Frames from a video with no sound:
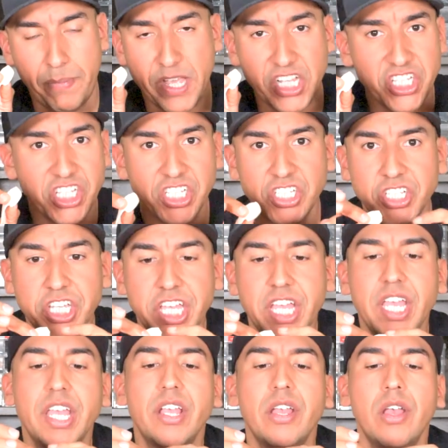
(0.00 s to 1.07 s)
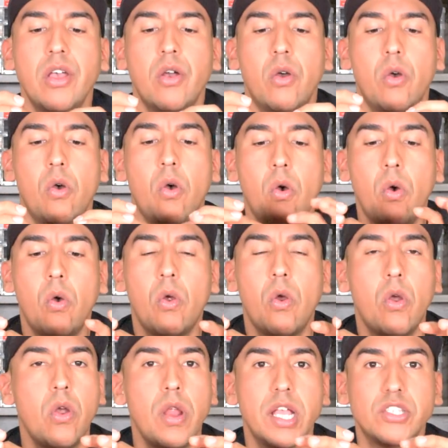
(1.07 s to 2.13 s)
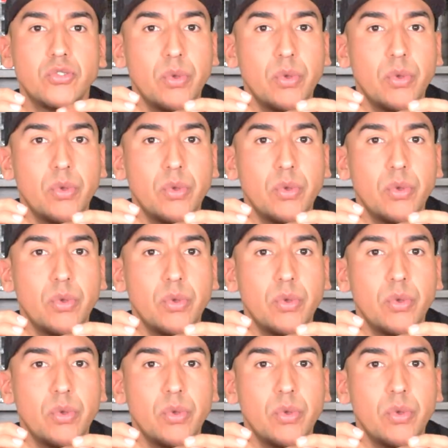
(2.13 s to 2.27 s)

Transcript: pitching jig or a